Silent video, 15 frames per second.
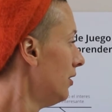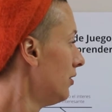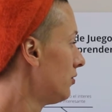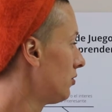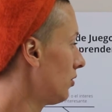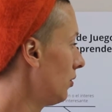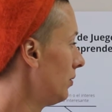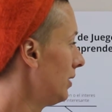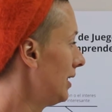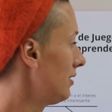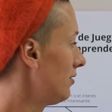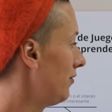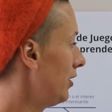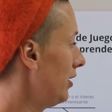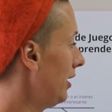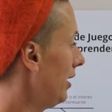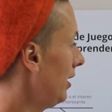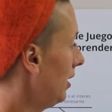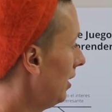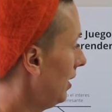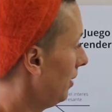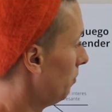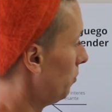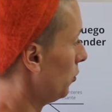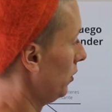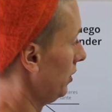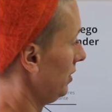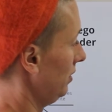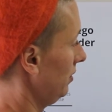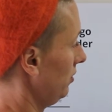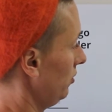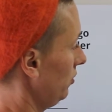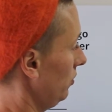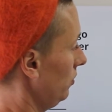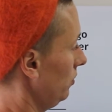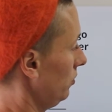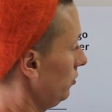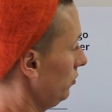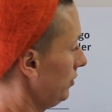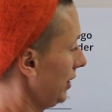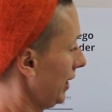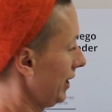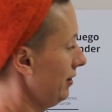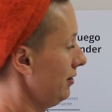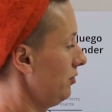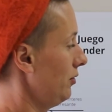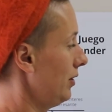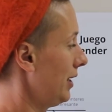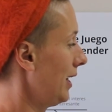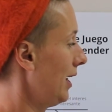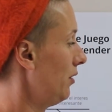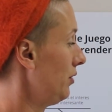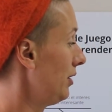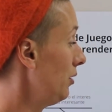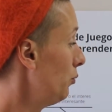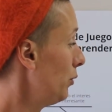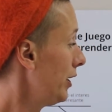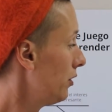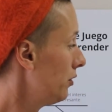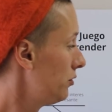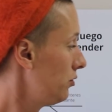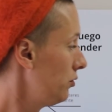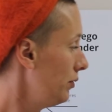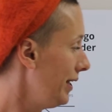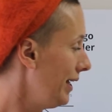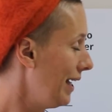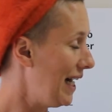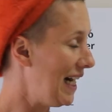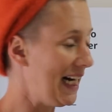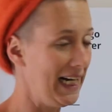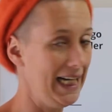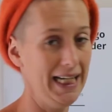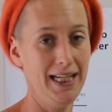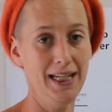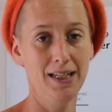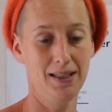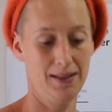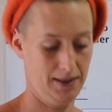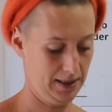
So that's very important to take into account. Then we go to the eye,